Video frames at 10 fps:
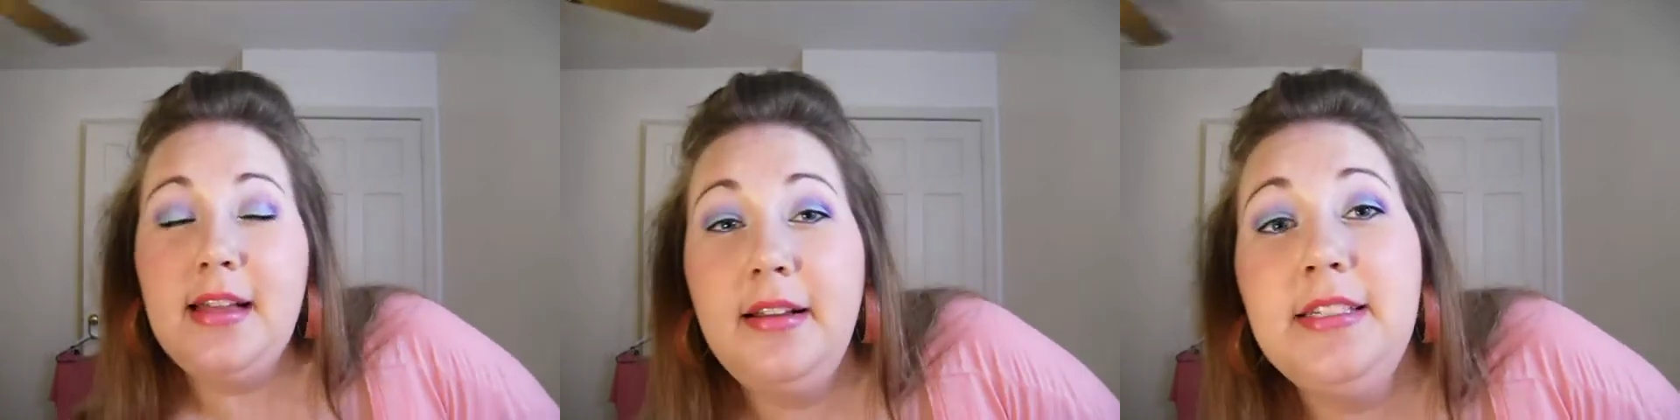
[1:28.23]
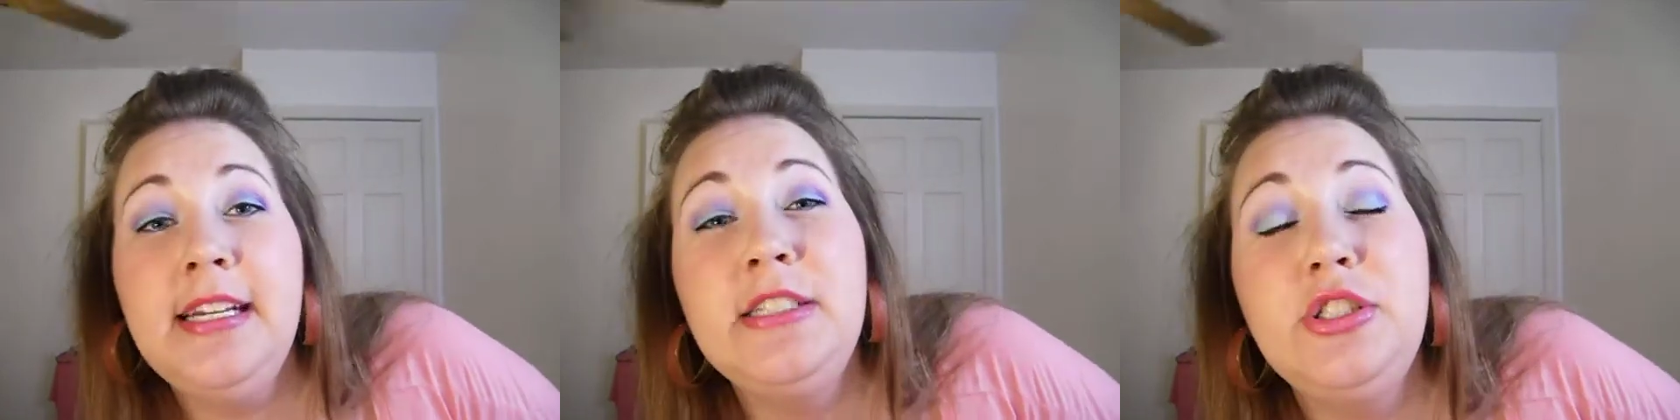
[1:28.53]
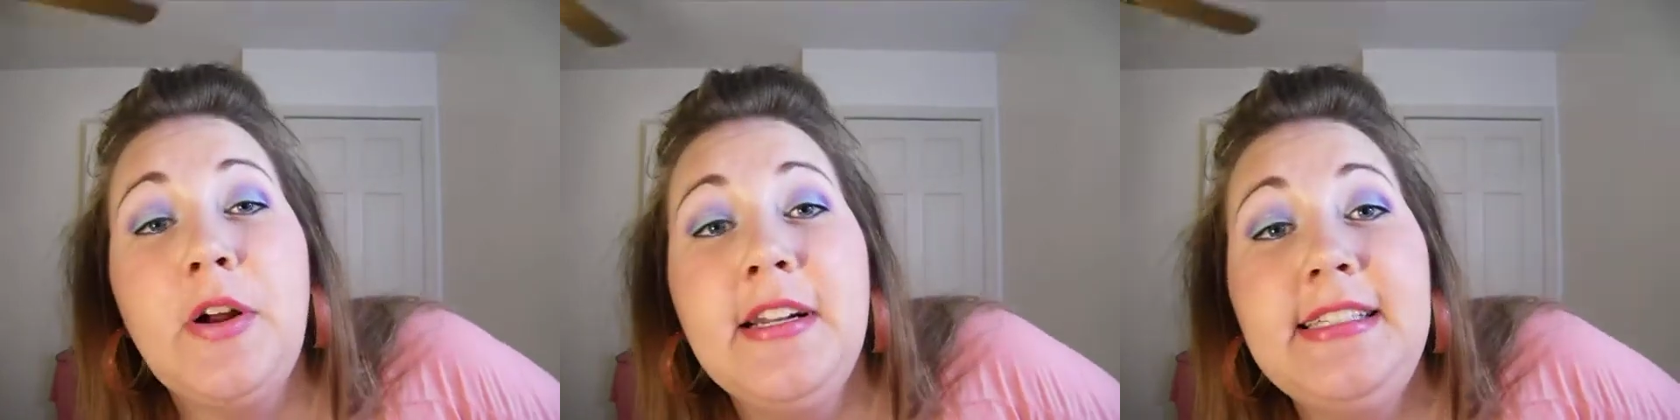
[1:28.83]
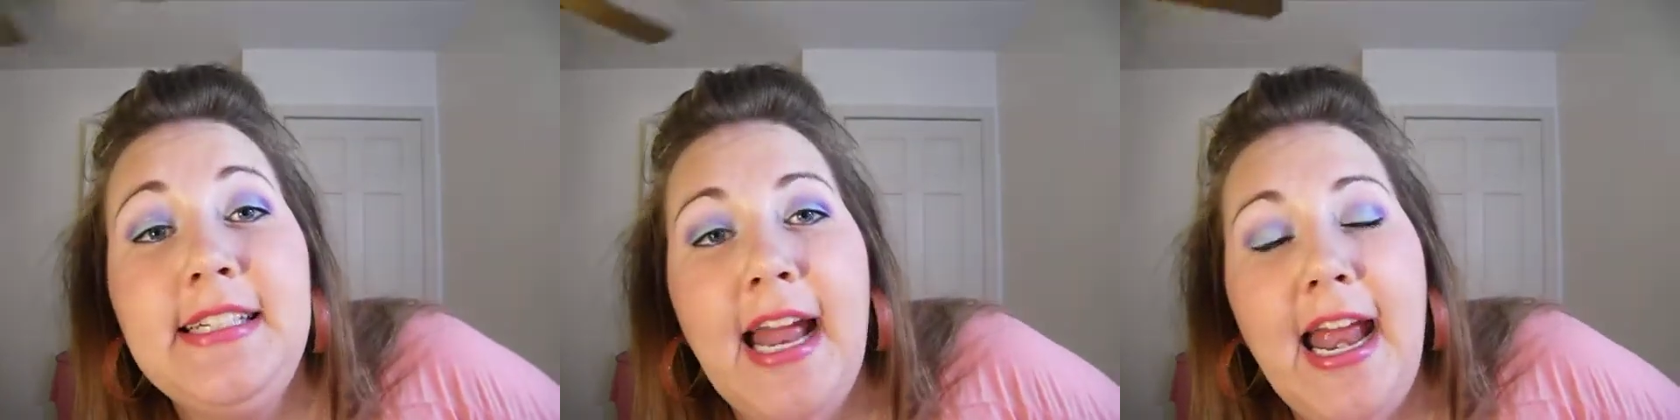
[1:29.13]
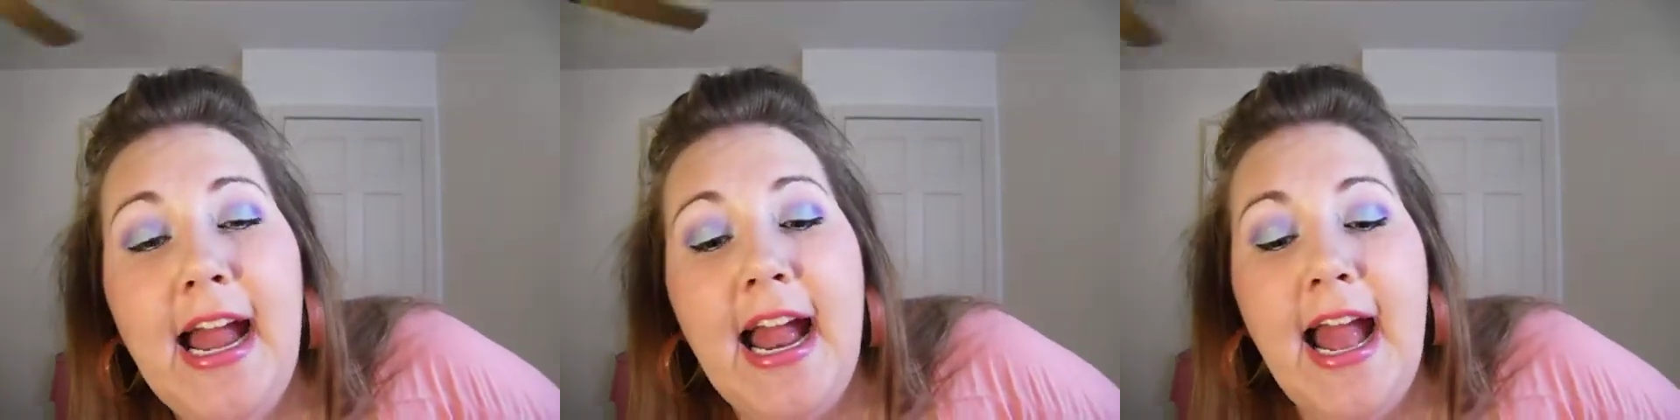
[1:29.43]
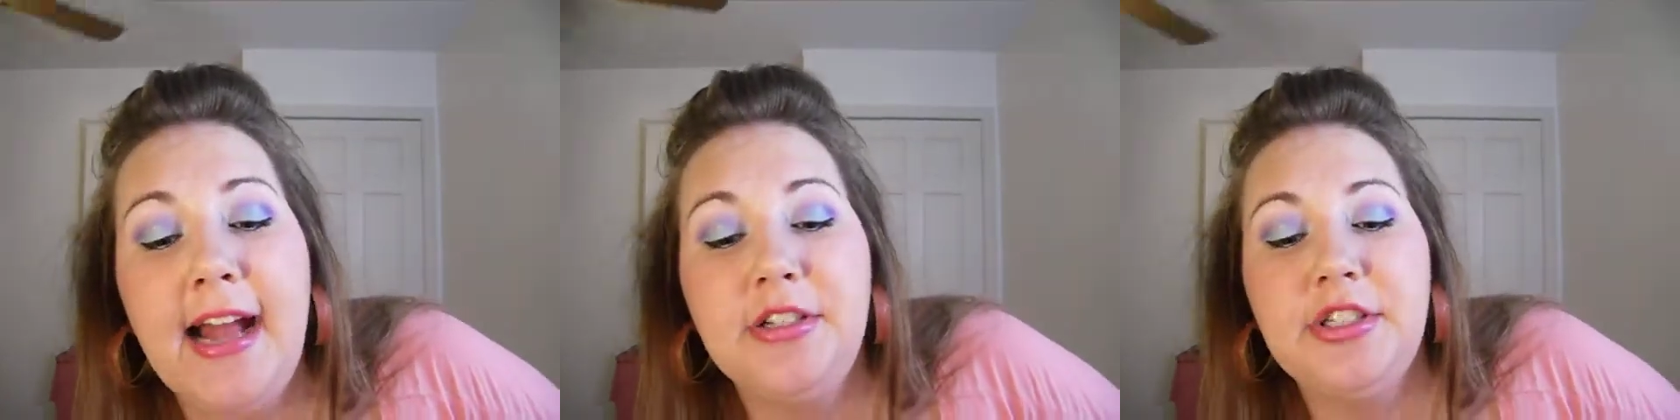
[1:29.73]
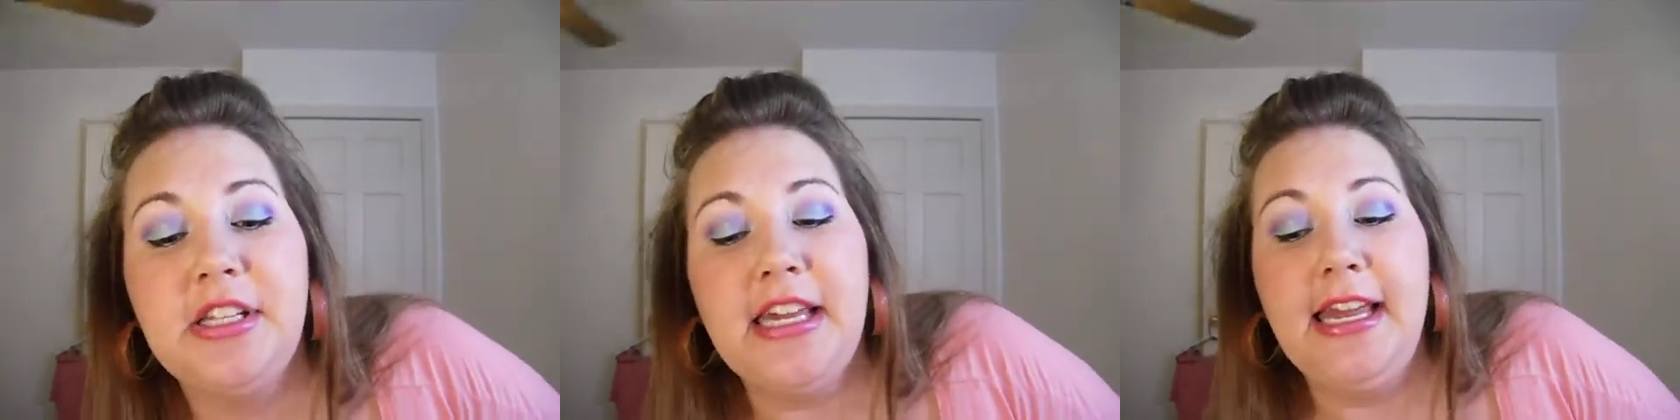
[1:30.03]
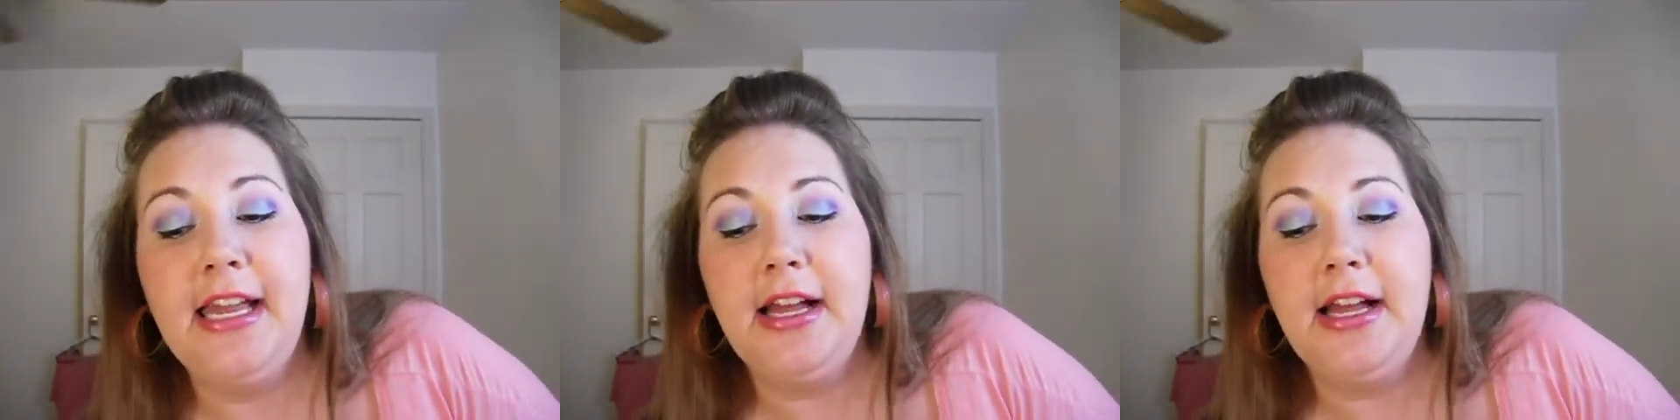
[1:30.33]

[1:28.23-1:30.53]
to get started today, I actually